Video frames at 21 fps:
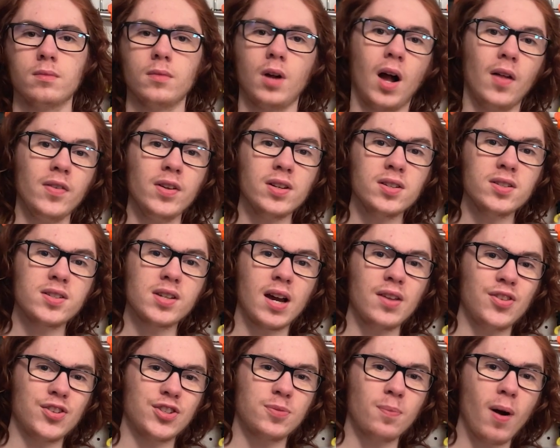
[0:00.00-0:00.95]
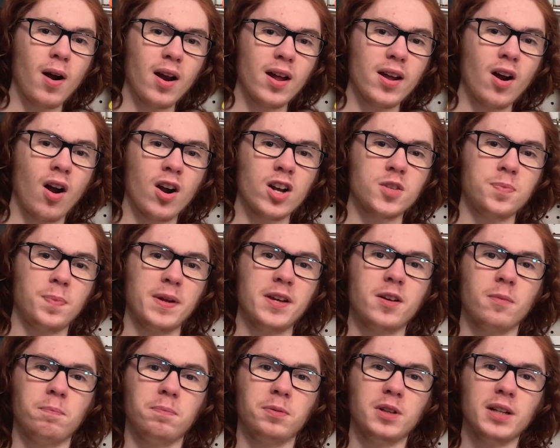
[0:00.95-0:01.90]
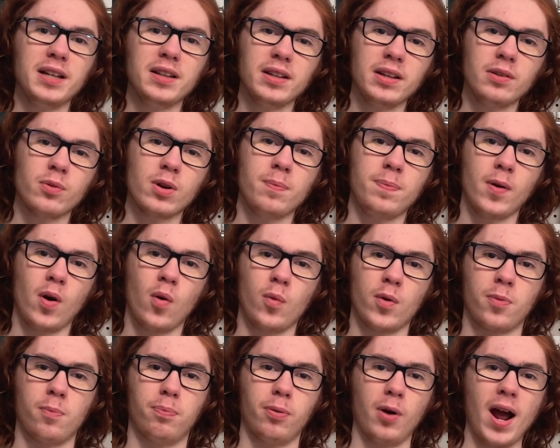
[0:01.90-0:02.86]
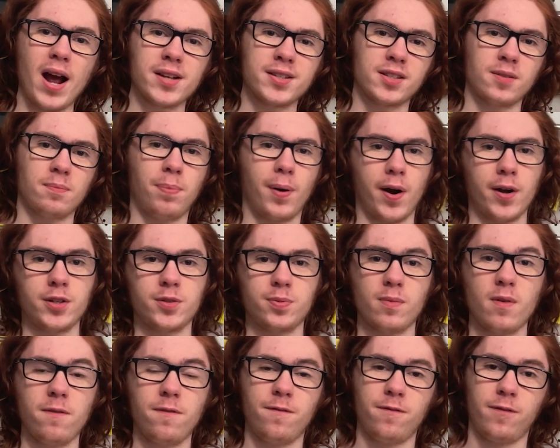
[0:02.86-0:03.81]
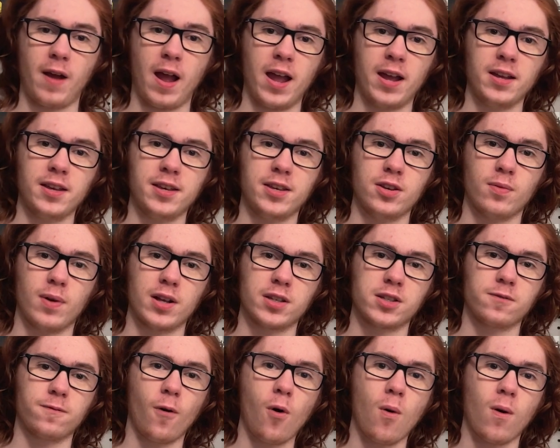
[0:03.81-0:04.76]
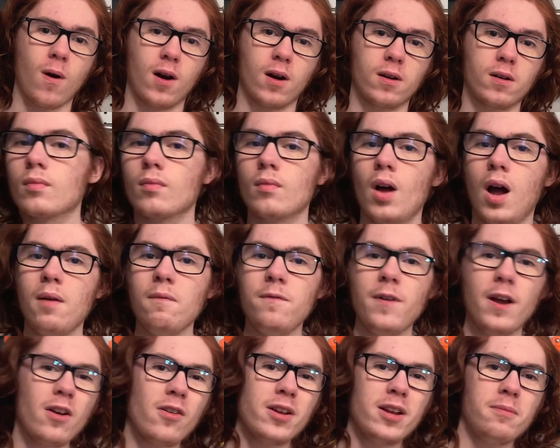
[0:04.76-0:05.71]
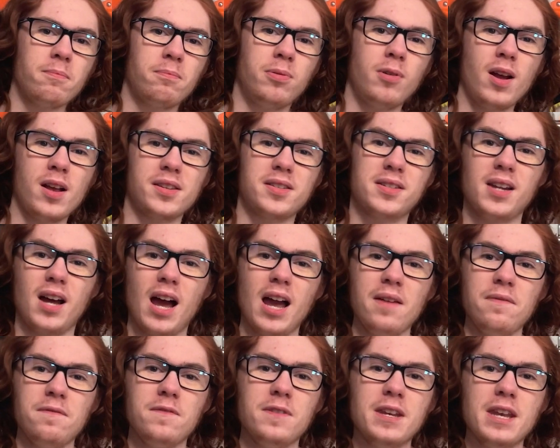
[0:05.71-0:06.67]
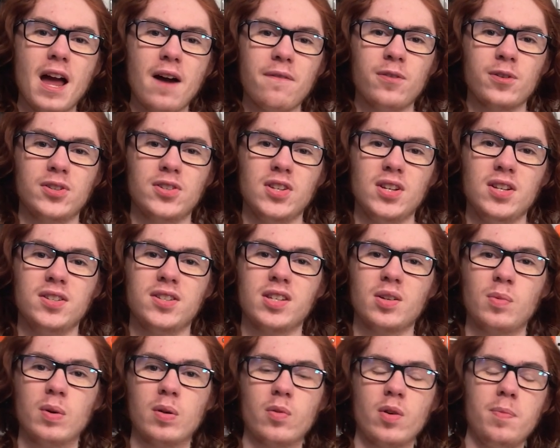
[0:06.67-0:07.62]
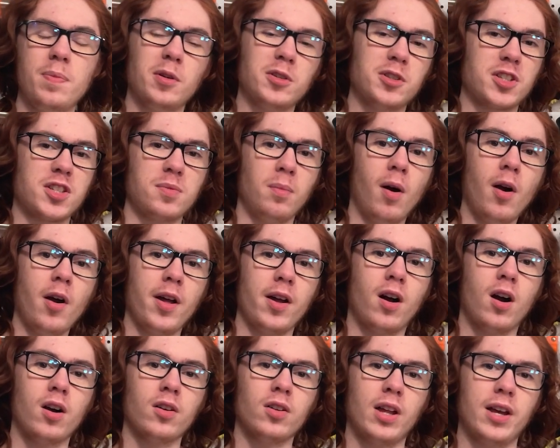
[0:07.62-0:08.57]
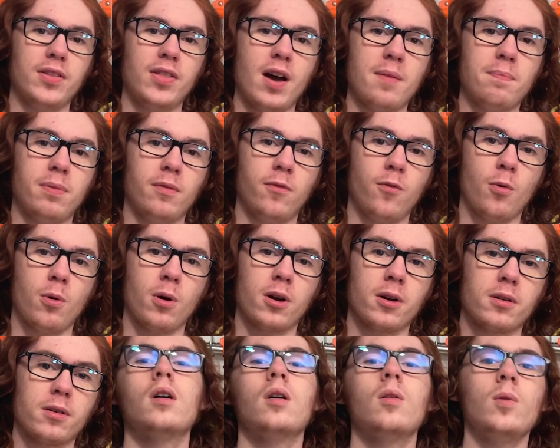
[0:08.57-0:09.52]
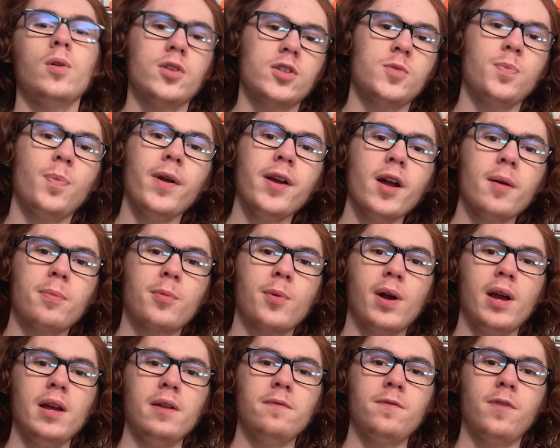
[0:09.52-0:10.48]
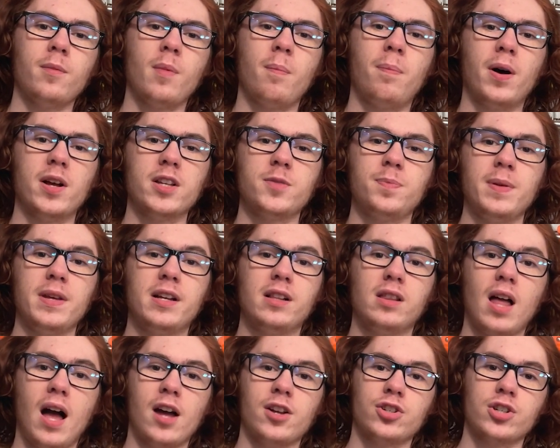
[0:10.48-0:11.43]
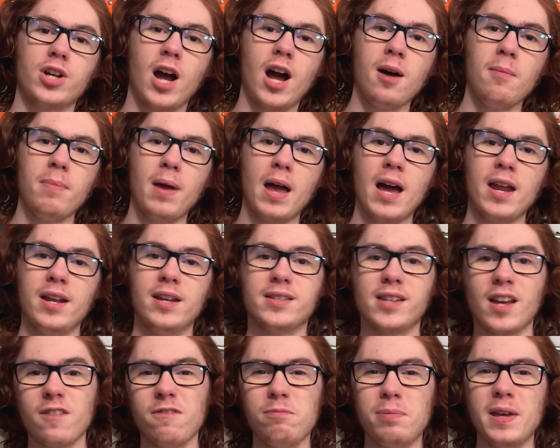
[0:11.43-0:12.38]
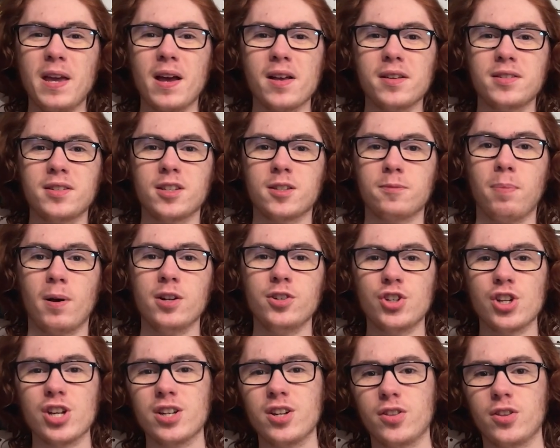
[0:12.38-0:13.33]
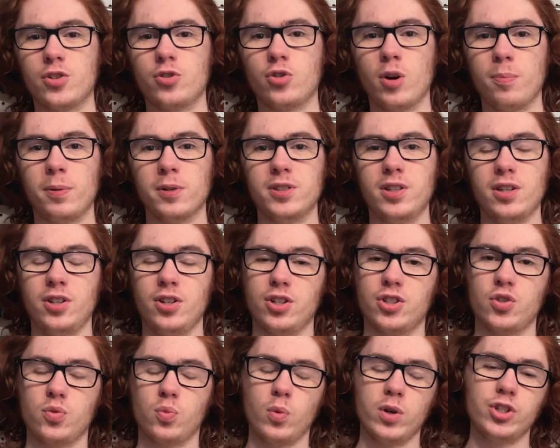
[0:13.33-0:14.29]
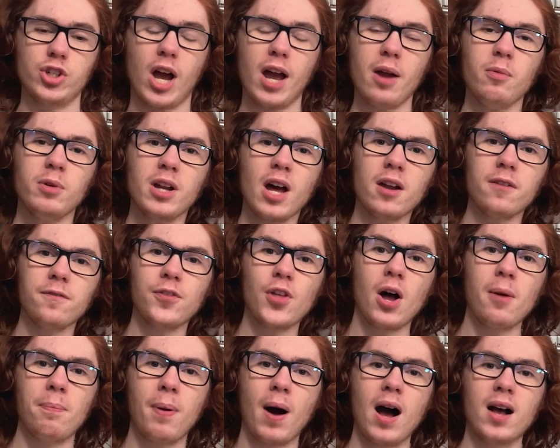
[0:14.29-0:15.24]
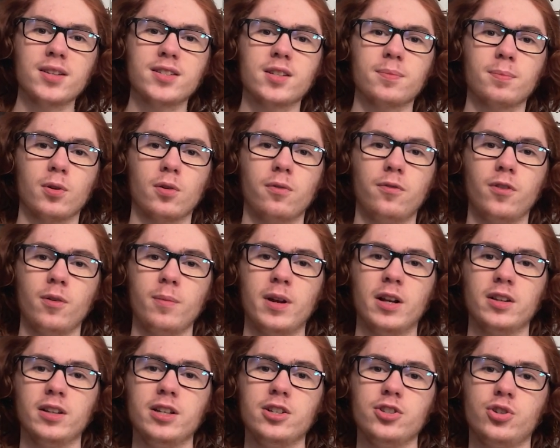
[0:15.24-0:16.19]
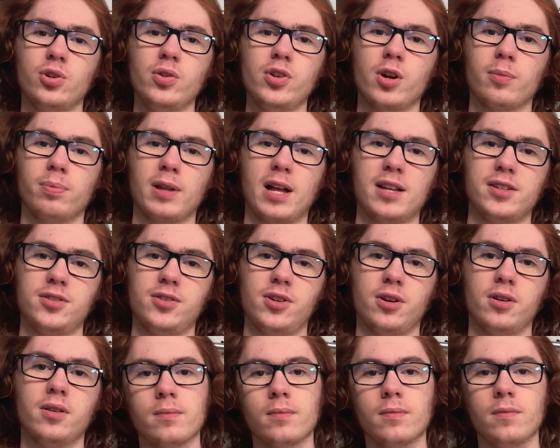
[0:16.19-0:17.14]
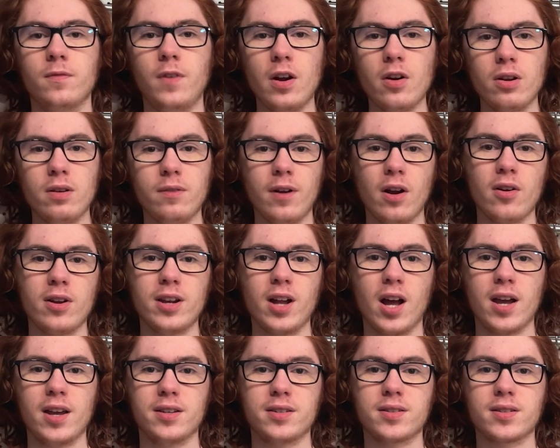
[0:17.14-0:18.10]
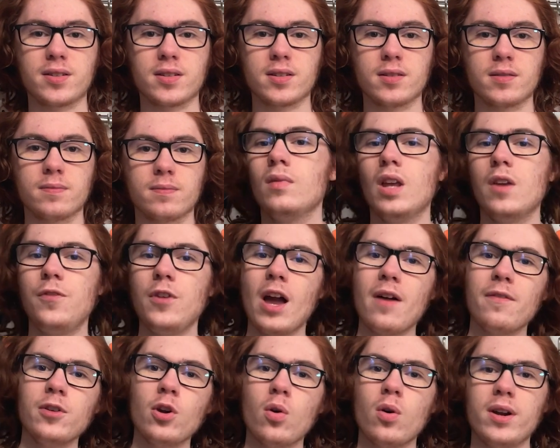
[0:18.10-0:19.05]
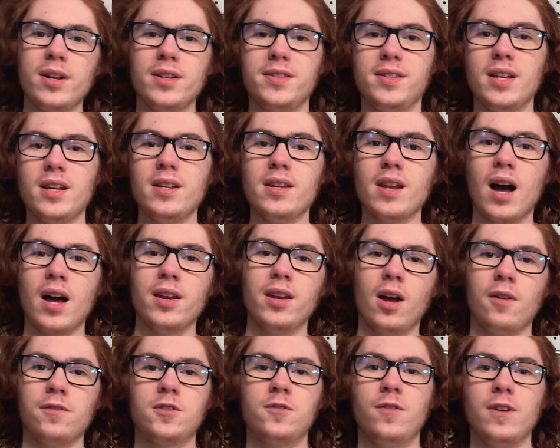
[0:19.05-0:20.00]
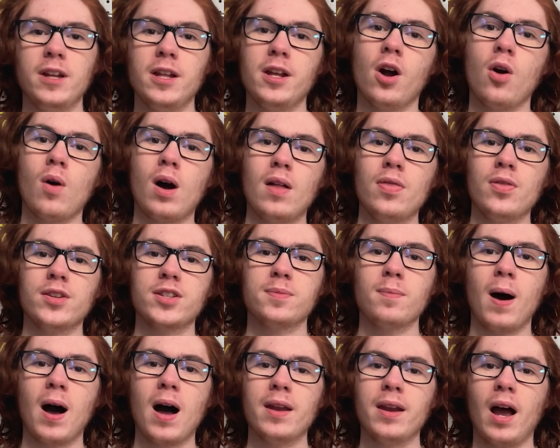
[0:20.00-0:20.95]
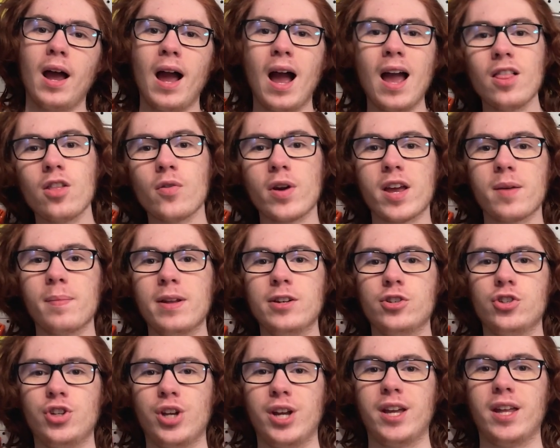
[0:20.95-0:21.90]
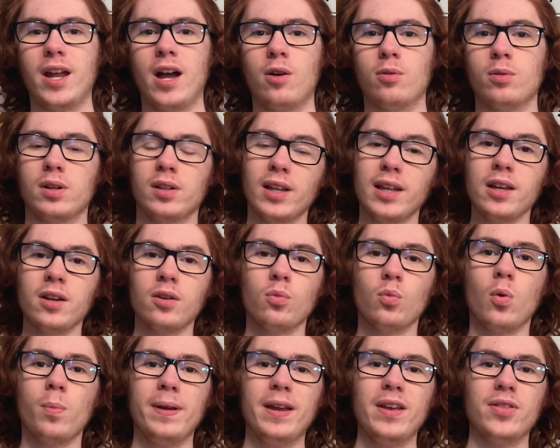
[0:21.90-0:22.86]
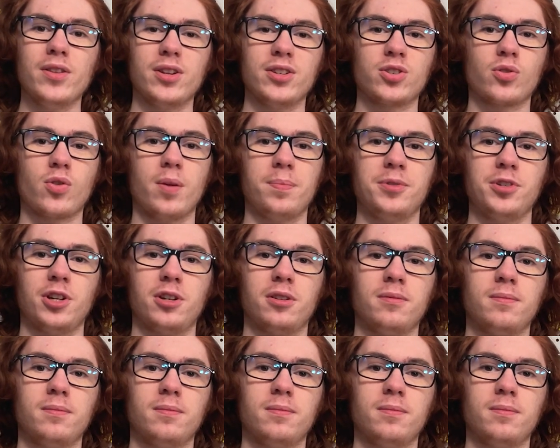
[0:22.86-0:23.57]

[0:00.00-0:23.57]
On the inside, the Smart AR has been completely rebuilt with brass and parts from a Fang QS4. I'm very impressed. I've never seen someone rebuild a Smart AR like that before. With a spring upgrade from a Buzzsaw Clash Combat, his FPS is punching into the triple digits, which I would not have thought possible from an Elite Junior blaster. Very, very nice. If you haven't already seen Not Enough's video on this mod, I highly recommend you check it out. Link will be in the description.